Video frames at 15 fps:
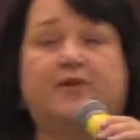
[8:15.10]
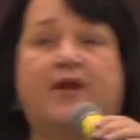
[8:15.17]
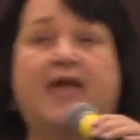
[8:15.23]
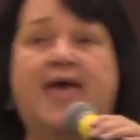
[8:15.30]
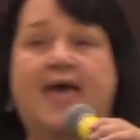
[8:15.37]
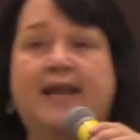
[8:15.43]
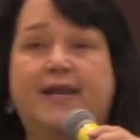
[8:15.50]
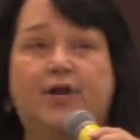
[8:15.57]
they're
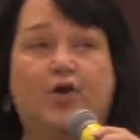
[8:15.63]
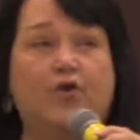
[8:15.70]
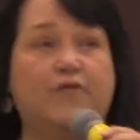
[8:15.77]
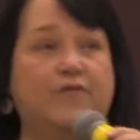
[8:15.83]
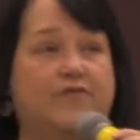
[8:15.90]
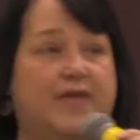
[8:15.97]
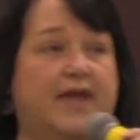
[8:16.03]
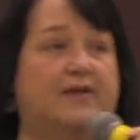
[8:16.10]
headed
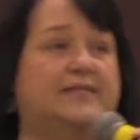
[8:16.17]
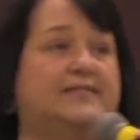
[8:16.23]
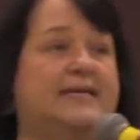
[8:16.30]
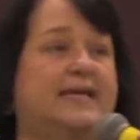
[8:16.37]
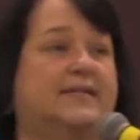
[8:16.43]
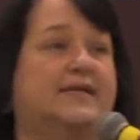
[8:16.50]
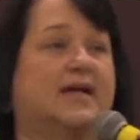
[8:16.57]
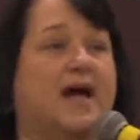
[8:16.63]
over there to
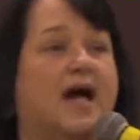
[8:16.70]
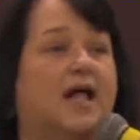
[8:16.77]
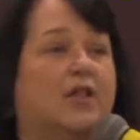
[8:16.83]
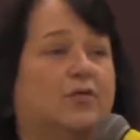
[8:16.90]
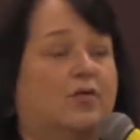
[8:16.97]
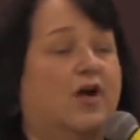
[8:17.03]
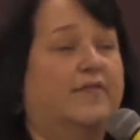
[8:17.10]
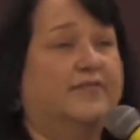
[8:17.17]
take the
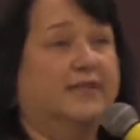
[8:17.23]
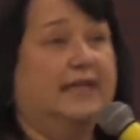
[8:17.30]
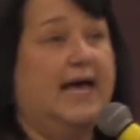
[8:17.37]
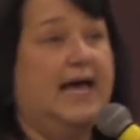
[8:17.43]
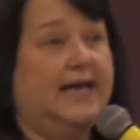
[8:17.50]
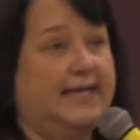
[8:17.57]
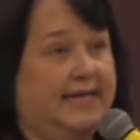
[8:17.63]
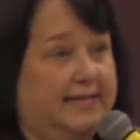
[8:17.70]
collar off the
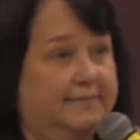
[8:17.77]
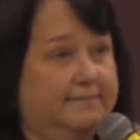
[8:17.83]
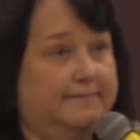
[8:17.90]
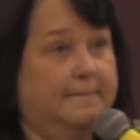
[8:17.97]
lion.